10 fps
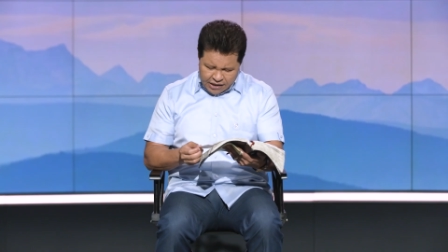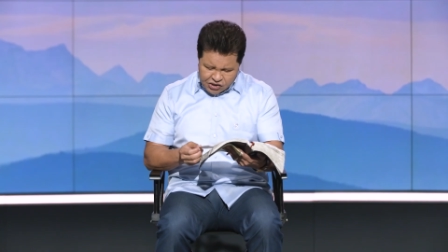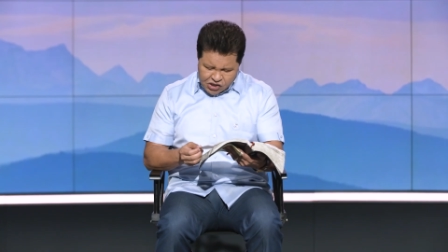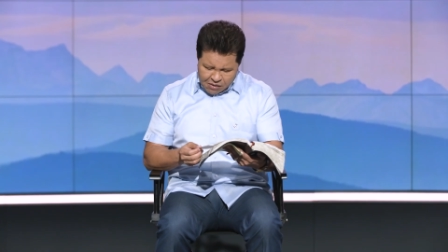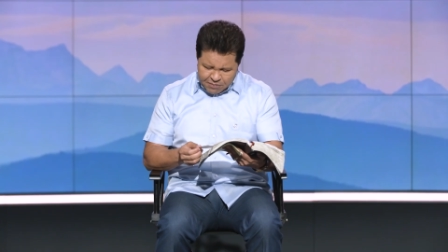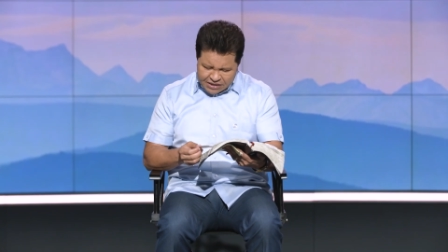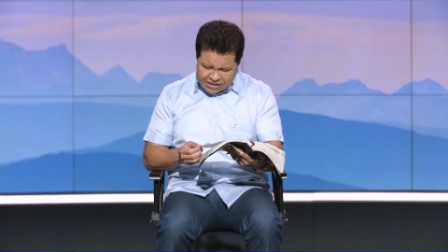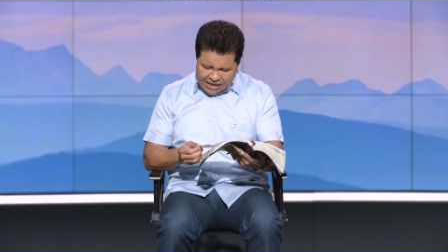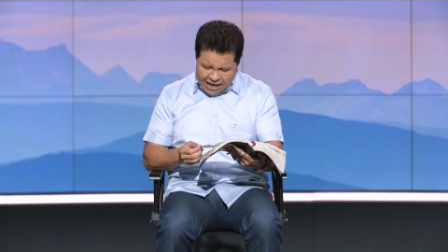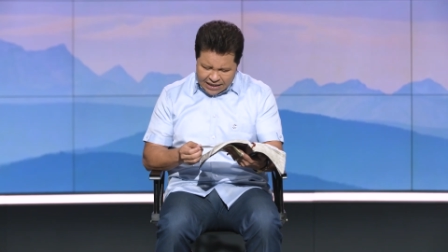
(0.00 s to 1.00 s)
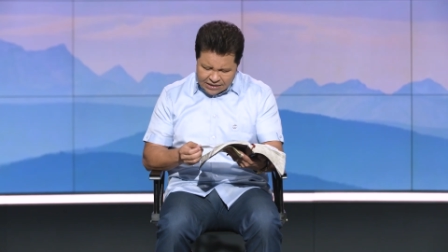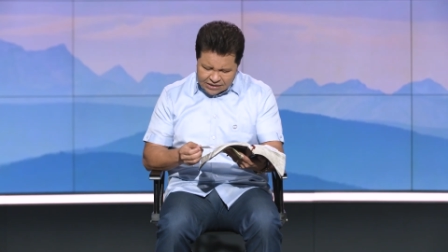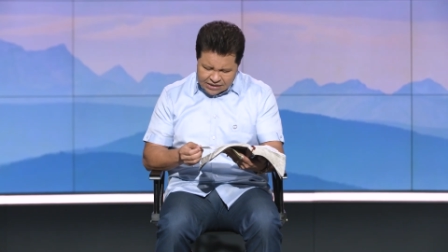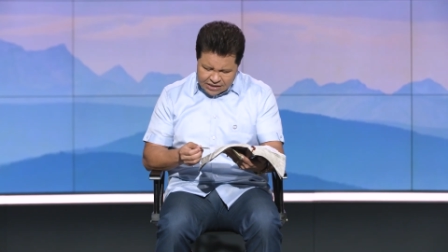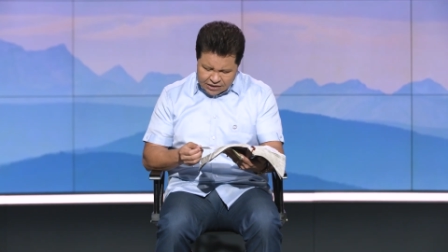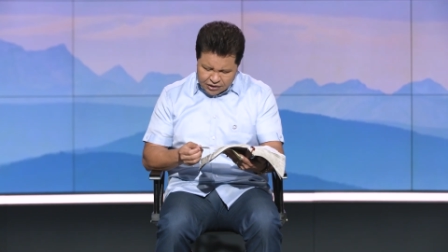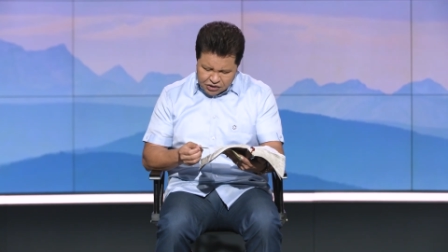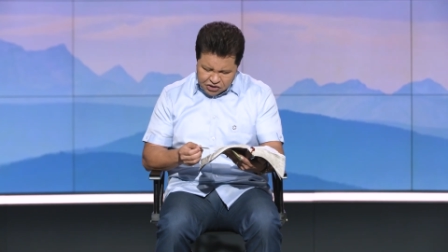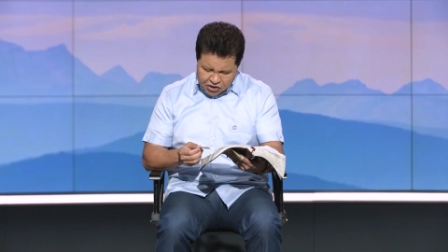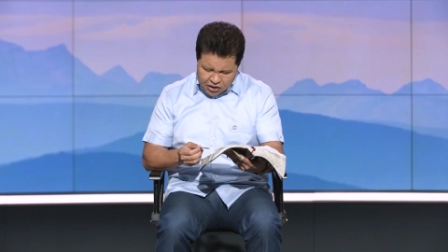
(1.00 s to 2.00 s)
there shall be signs in the
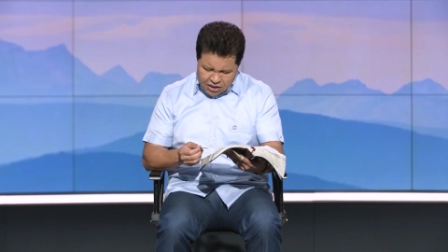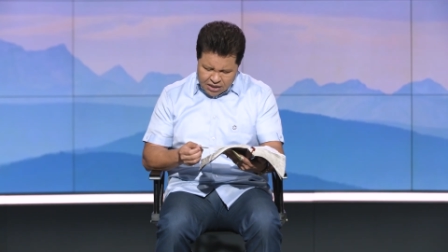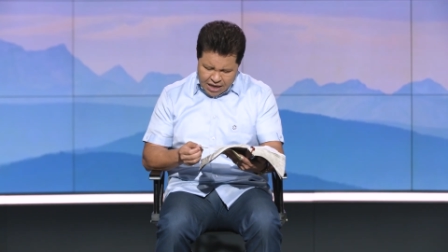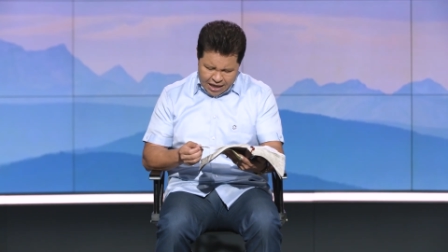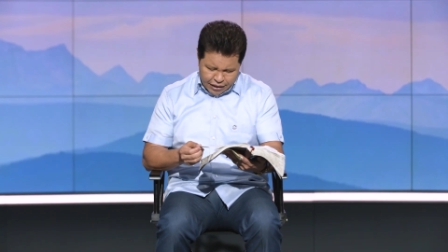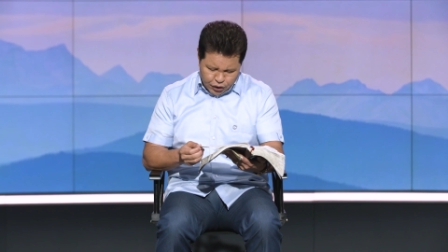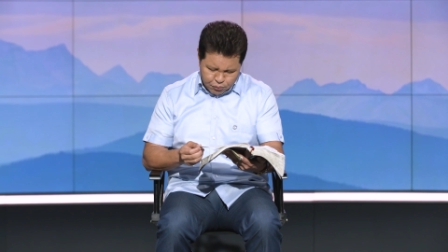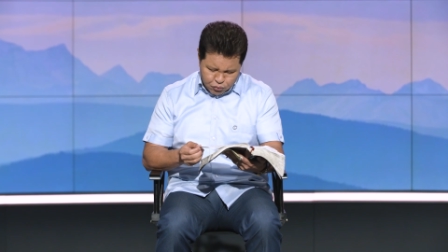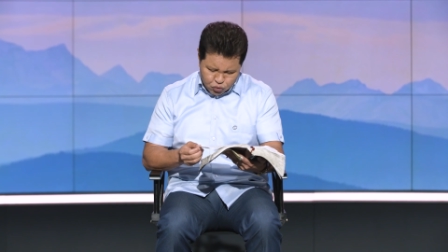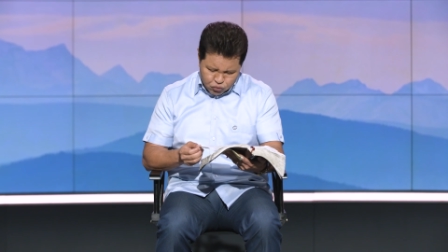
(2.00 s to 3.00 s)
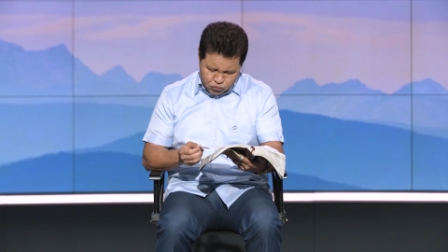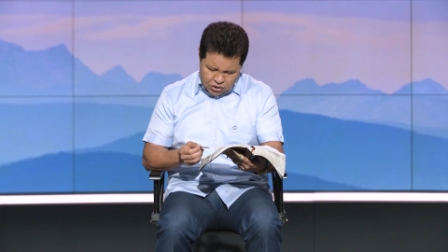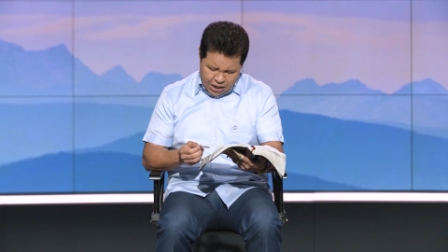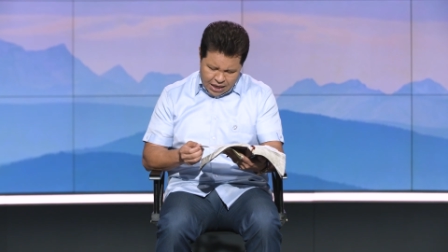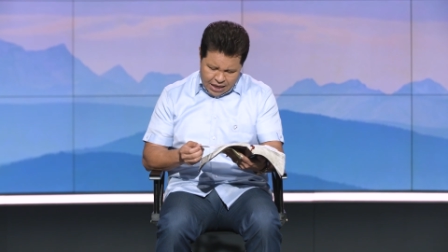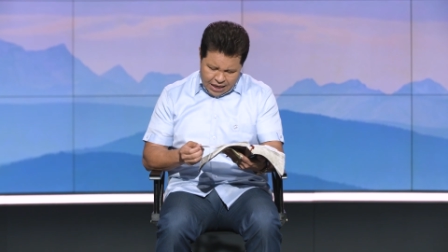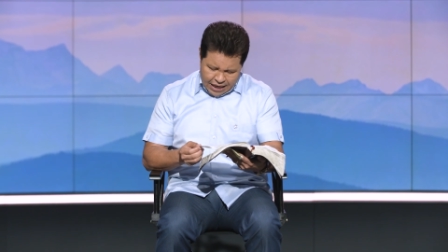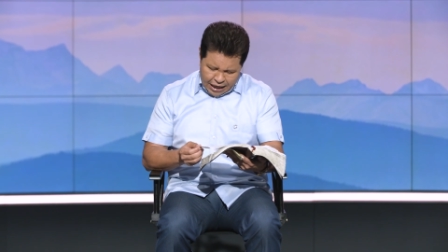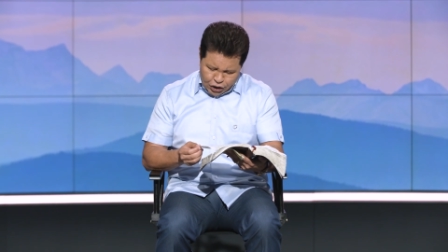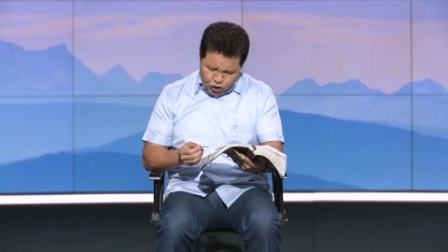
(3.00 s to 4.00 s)
sun and the moon
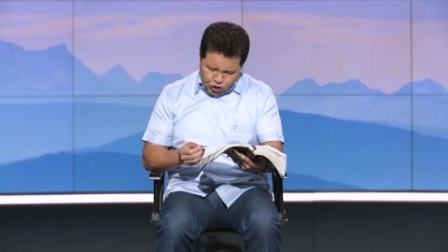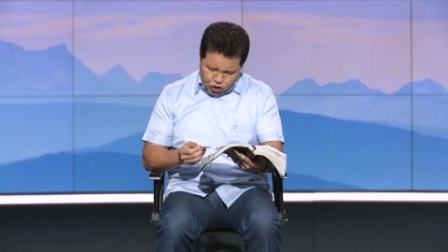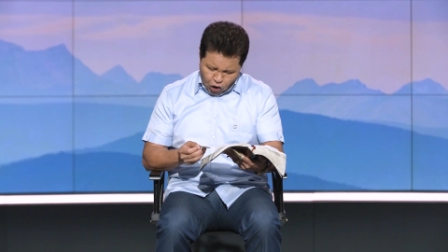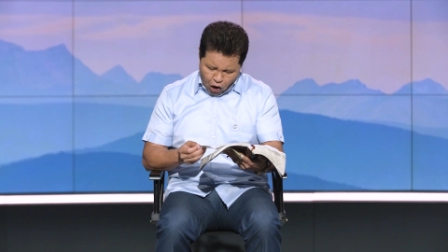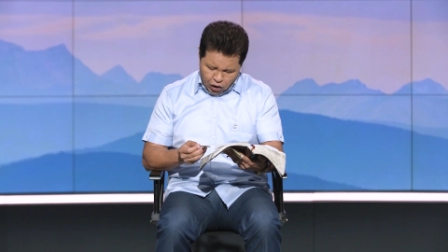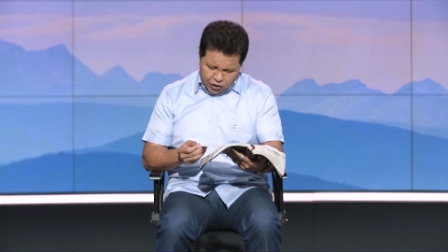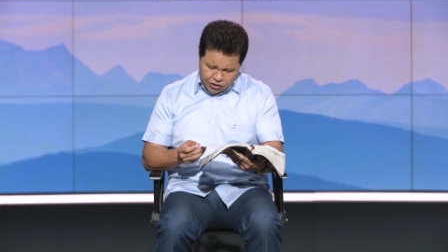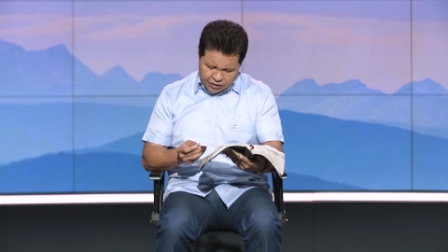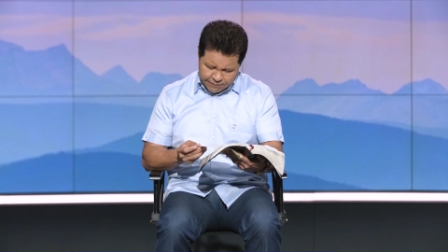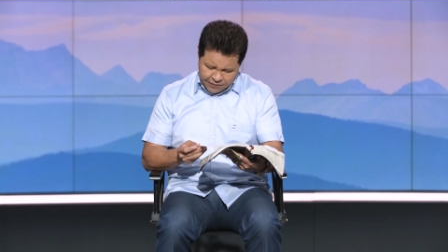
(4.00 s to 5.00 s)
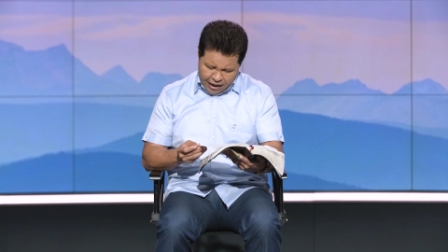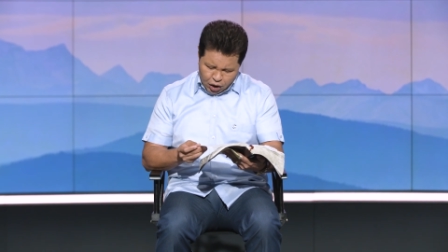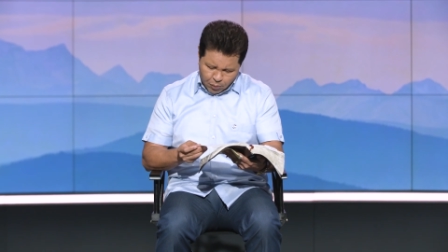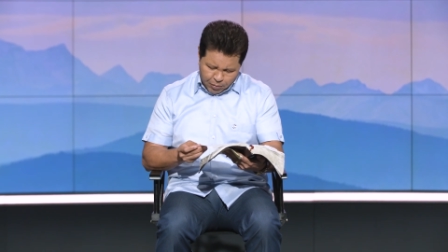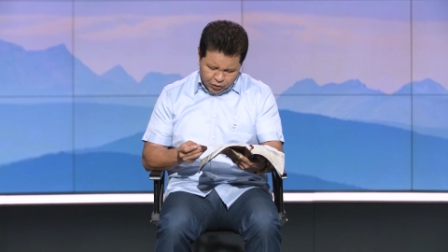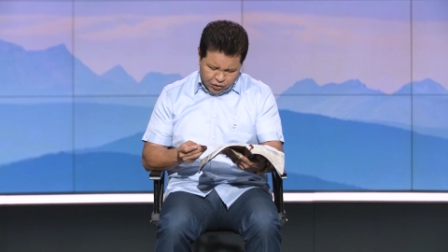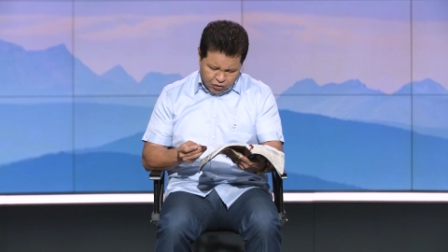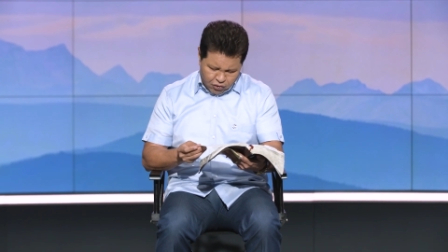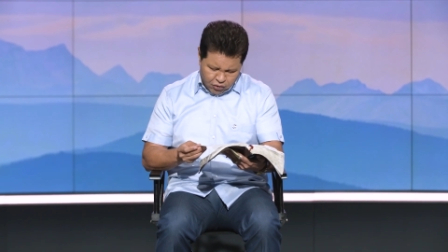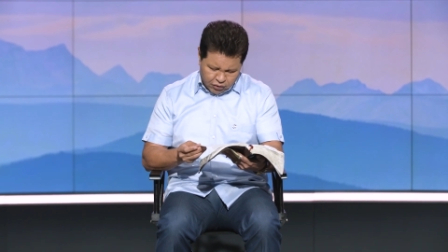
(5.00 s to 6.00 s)
and the stars, and upon
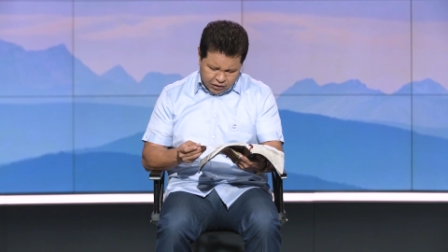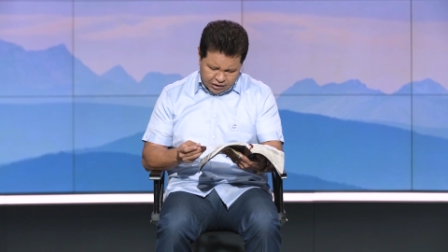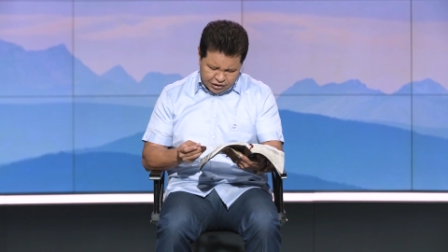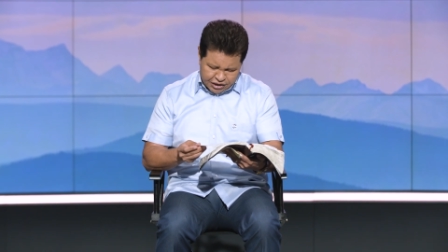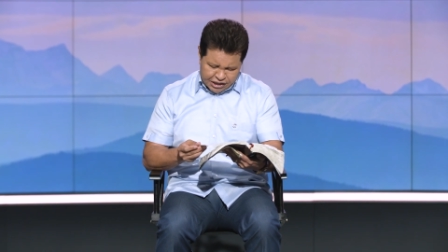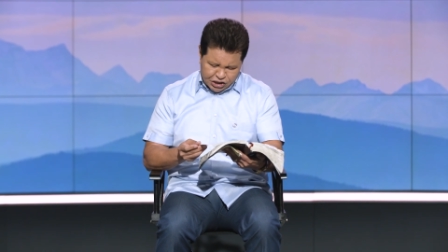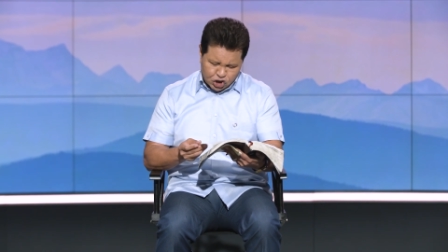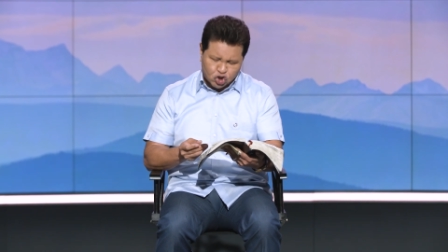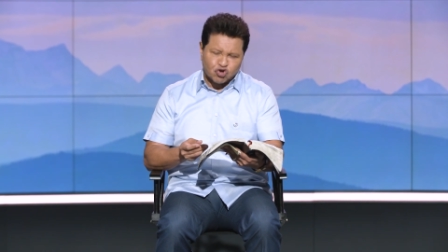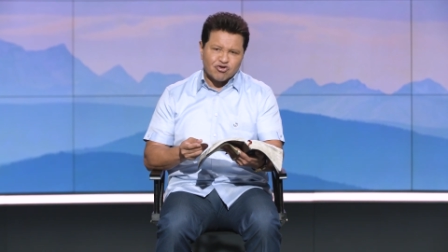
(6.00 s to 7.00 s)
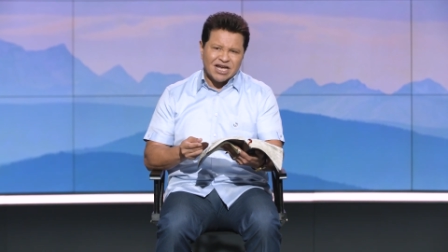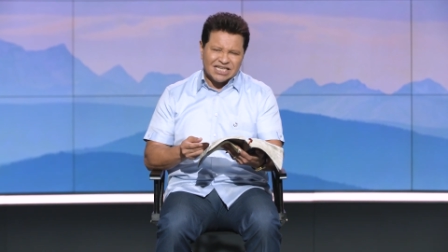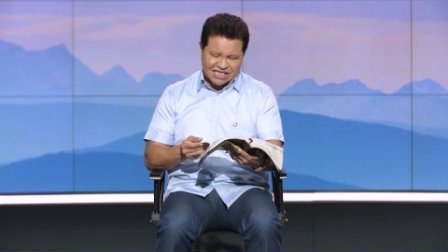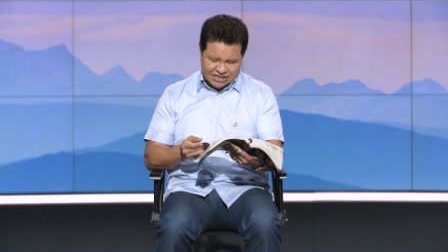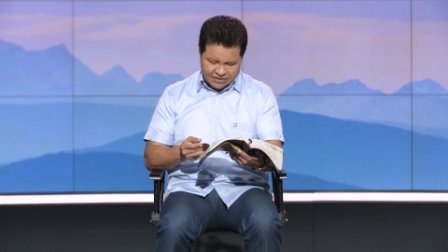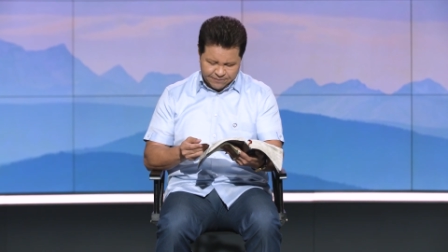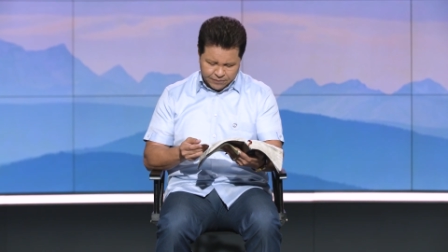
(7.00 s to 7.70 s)
the earth distress